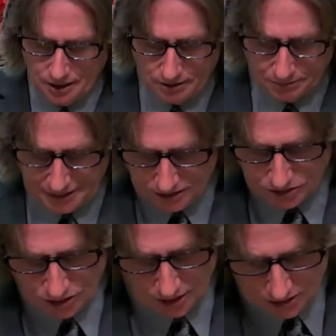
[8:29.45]

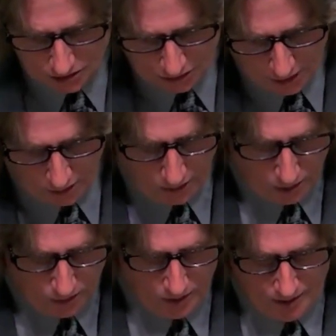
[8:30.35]
means
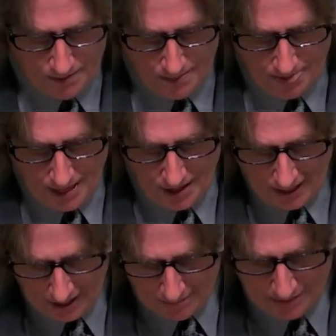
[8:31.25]
sorrow
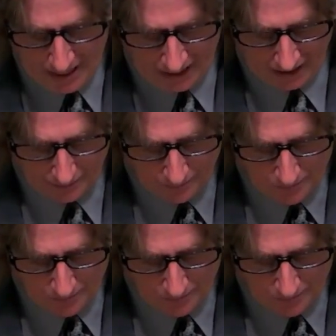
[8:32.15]
and pain.